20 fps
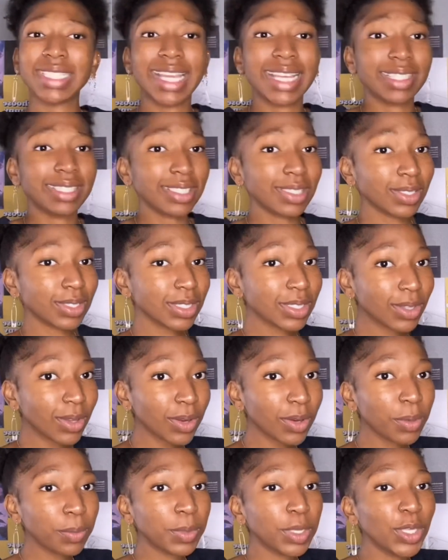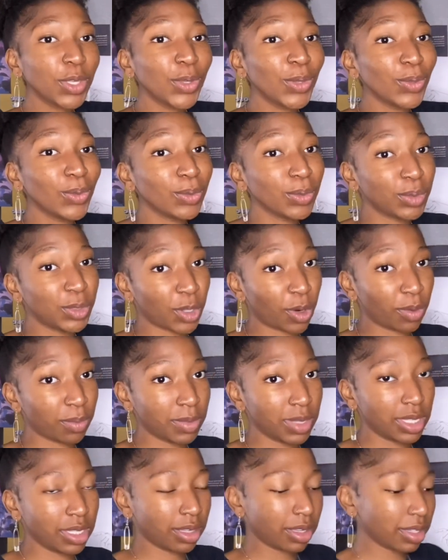like this is gonna be huge on
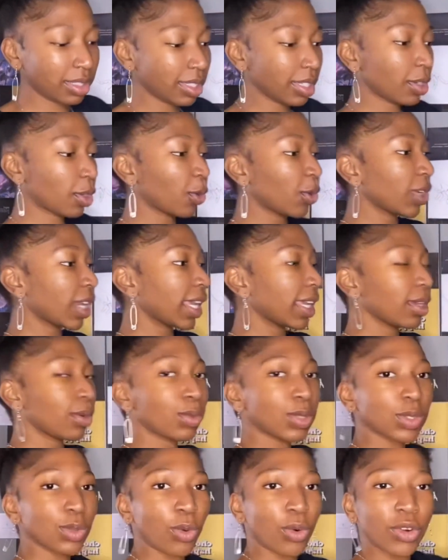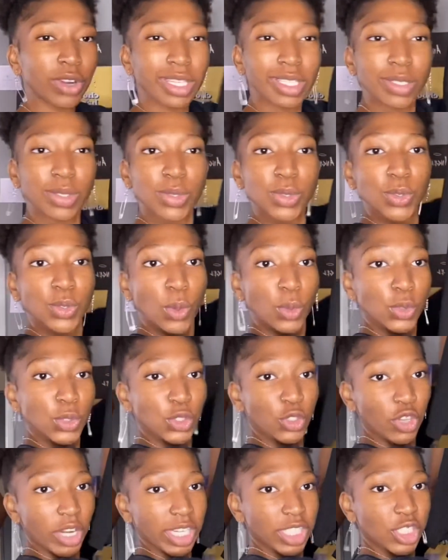me because it looked like it was already so
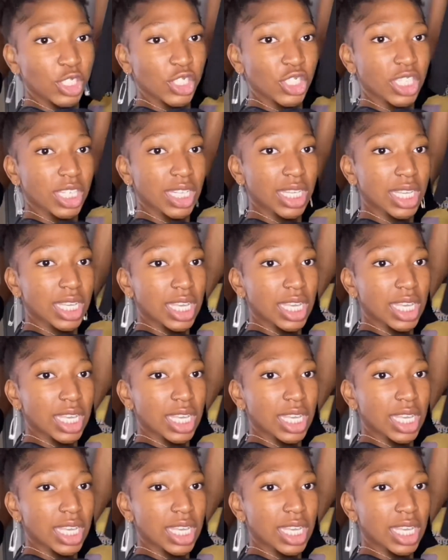stretched